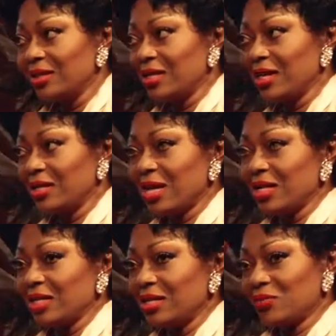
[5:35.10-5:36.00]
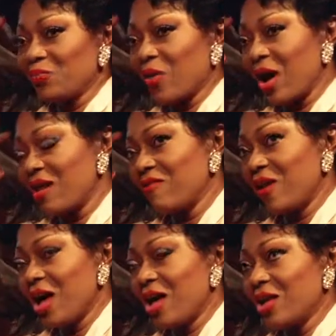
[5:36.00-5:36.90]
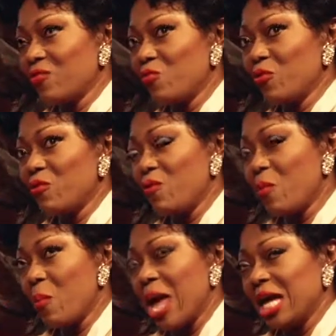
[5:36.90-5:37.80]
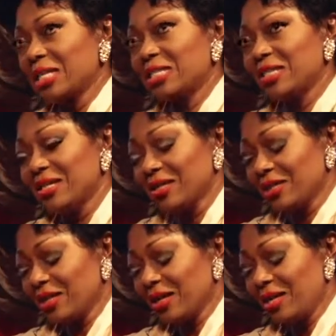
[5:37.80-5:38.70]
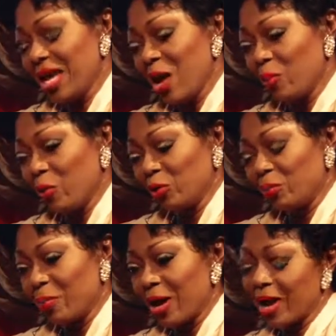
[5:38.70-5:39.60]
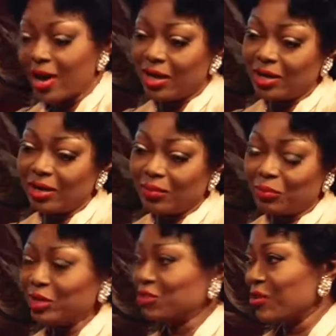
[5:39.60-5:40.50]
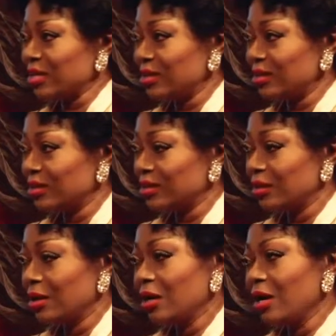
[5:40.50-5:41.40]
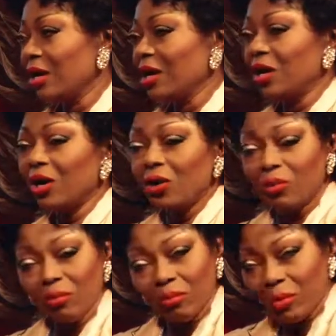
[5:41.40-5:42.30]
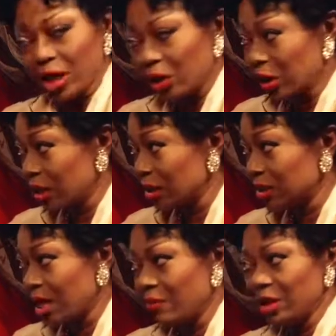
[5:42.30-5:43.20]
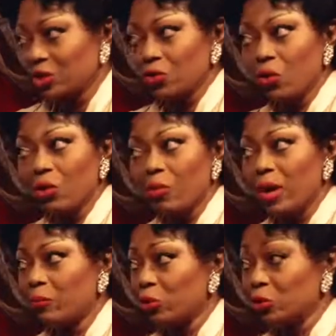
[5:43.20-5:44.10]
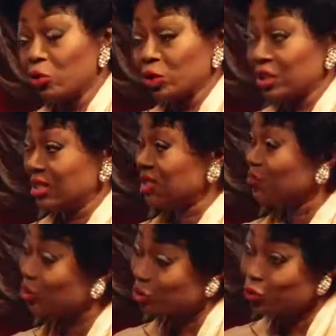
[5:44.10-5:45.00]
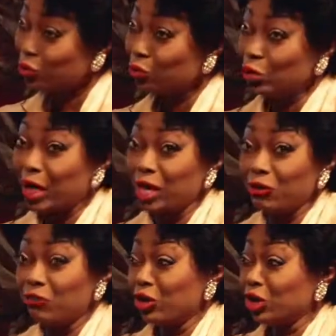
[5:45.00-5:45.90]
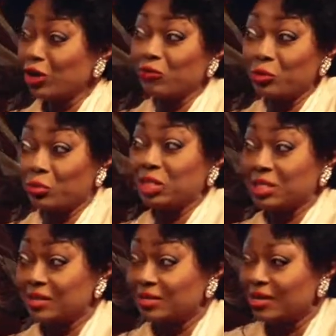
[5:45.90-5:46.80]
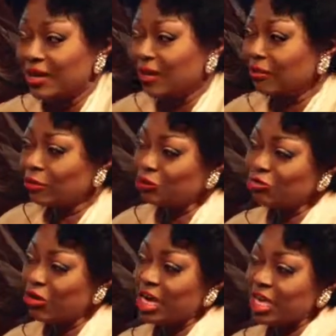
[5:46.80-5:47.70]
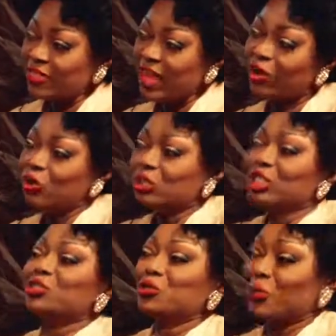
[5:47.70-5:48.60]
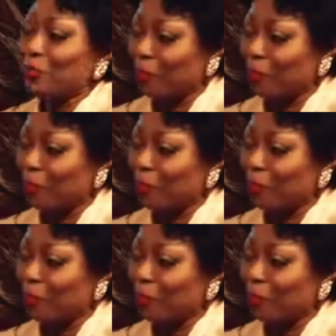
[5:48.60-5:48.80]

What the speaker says: and his wife, and we were met at the airport by Prince Rashid. Oh, my goodness. I mean, talk about protocol. You see, this is where you kind of fall in love with princes, the training that goes into them.